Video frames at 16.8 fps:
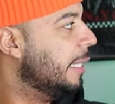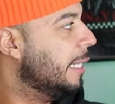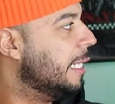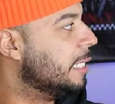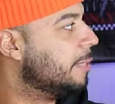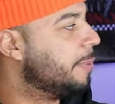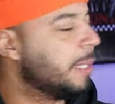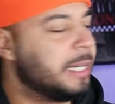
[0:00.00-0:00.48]

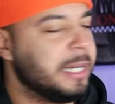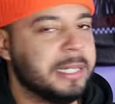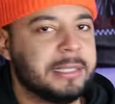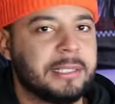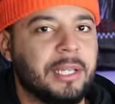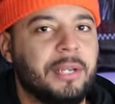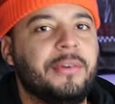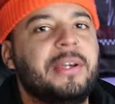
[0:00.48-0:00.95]
is
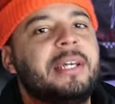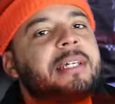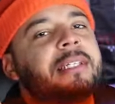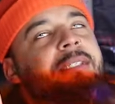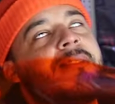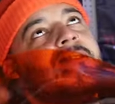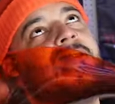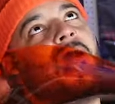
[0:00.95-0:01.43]
because there
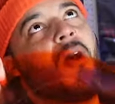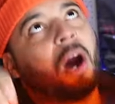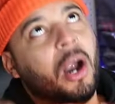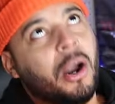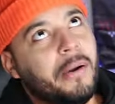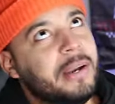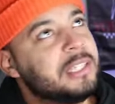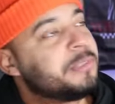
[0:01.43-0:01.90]
is an
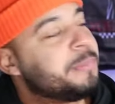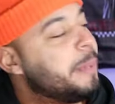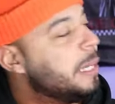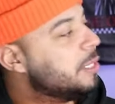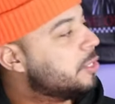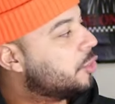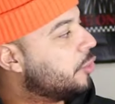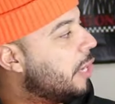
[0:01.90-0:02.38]
orange
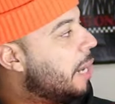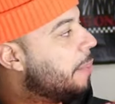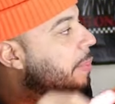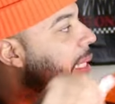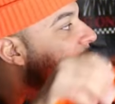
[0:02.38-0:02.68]
pinstripe